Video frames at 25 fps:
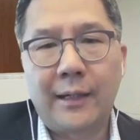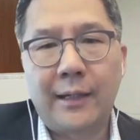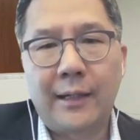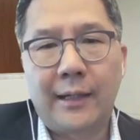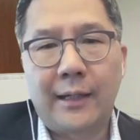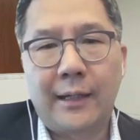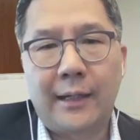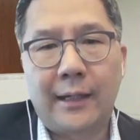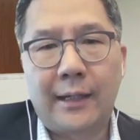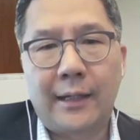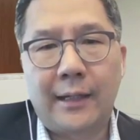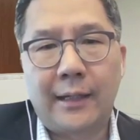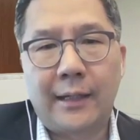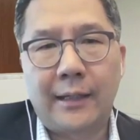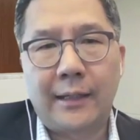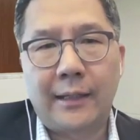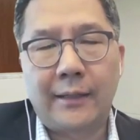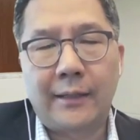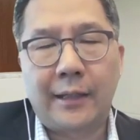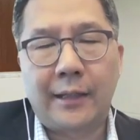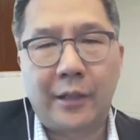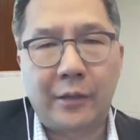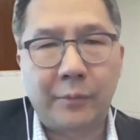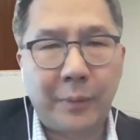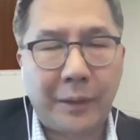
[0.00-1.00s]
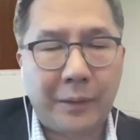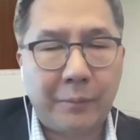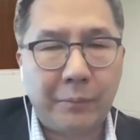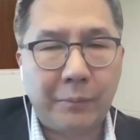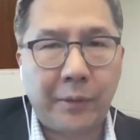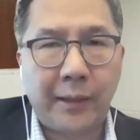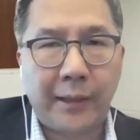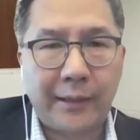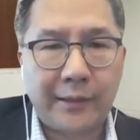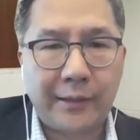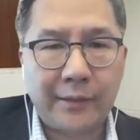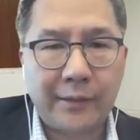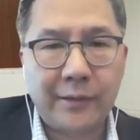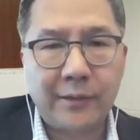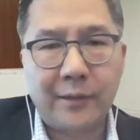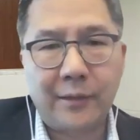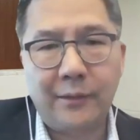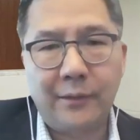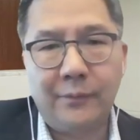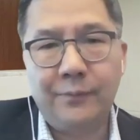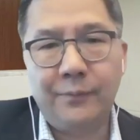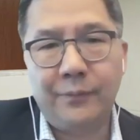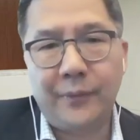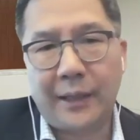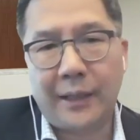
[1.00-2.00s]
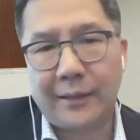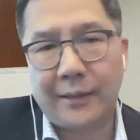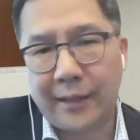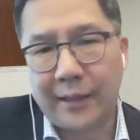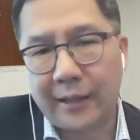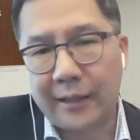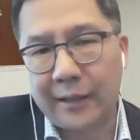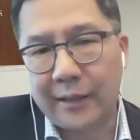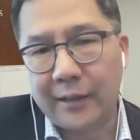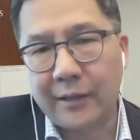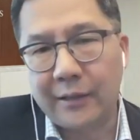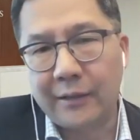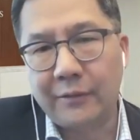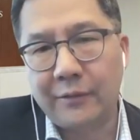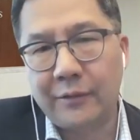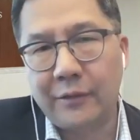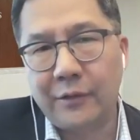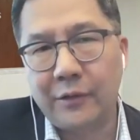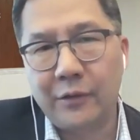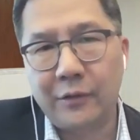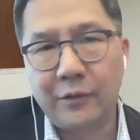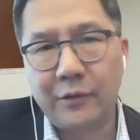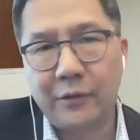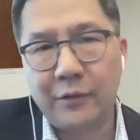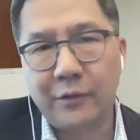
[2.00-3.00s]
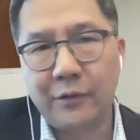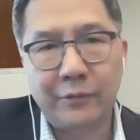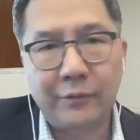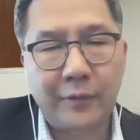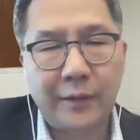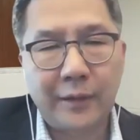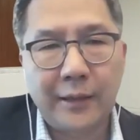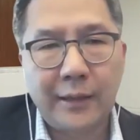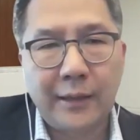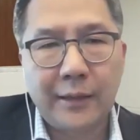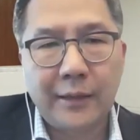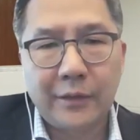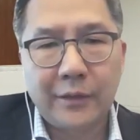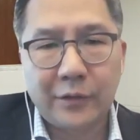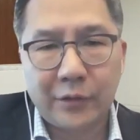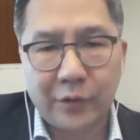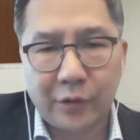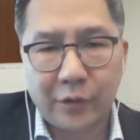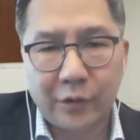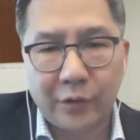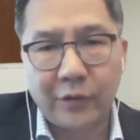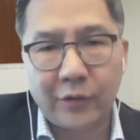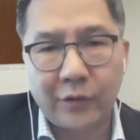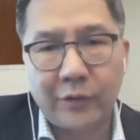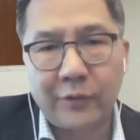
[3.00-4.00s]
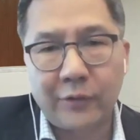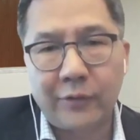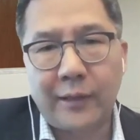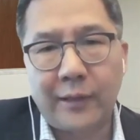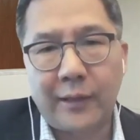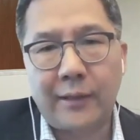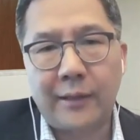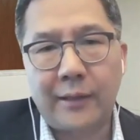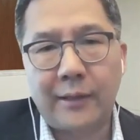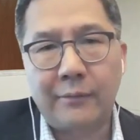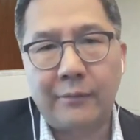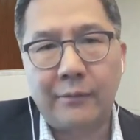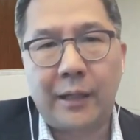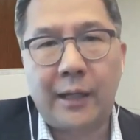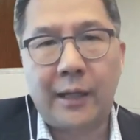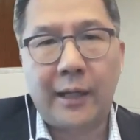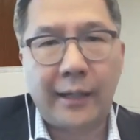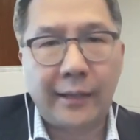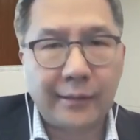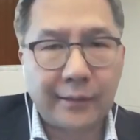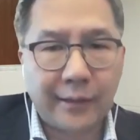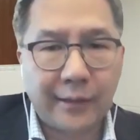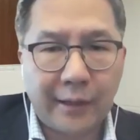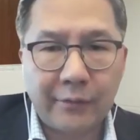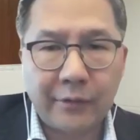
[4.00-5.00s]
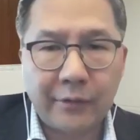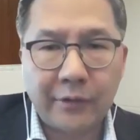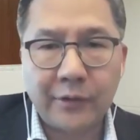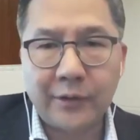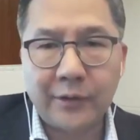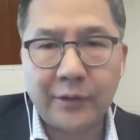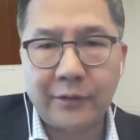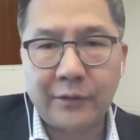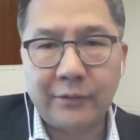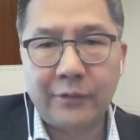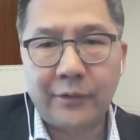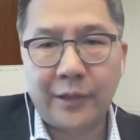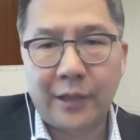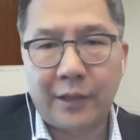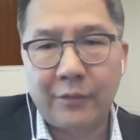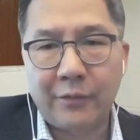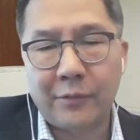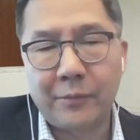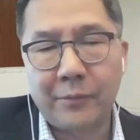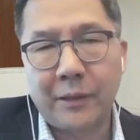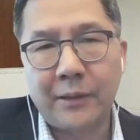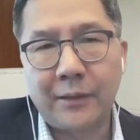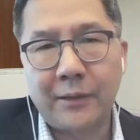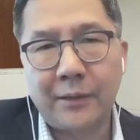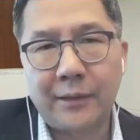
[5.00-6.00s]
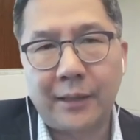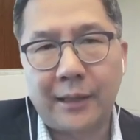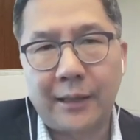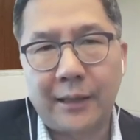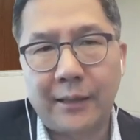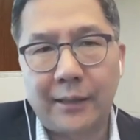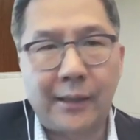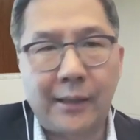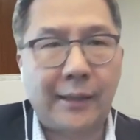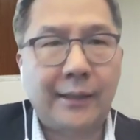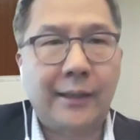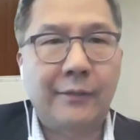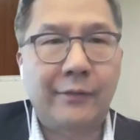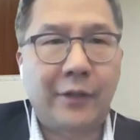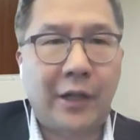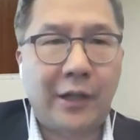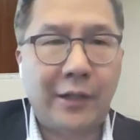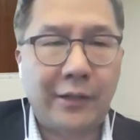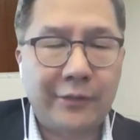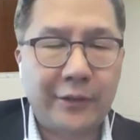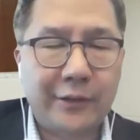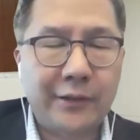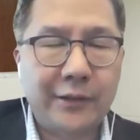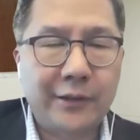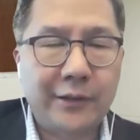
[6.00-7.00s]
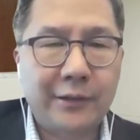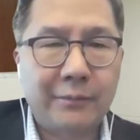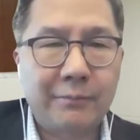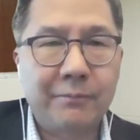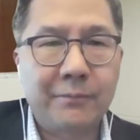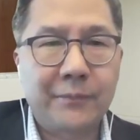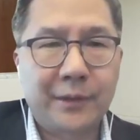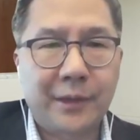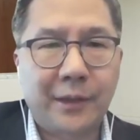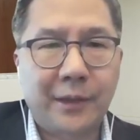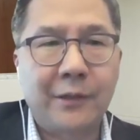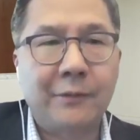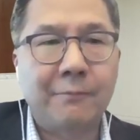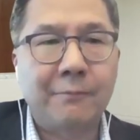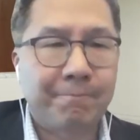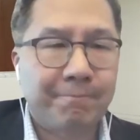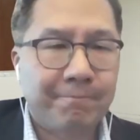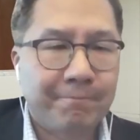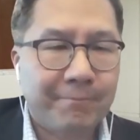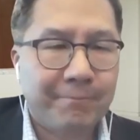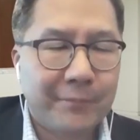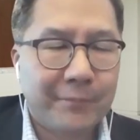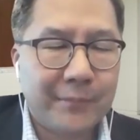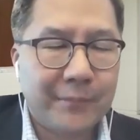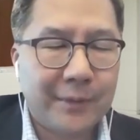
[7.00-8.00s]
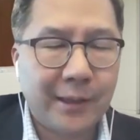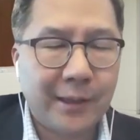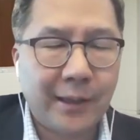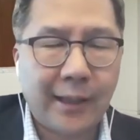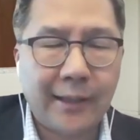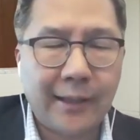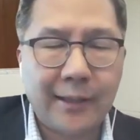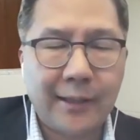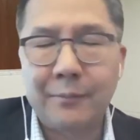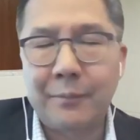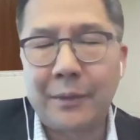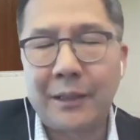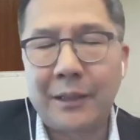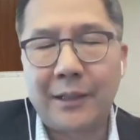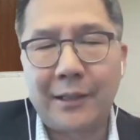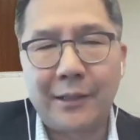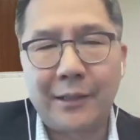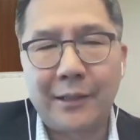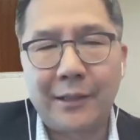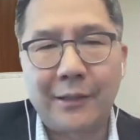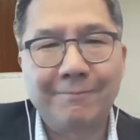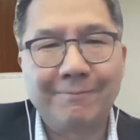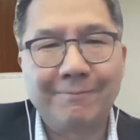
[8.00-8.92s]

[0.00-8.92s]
and helping place executives who've served at the highest levels of government and elective office. So delighted to be here.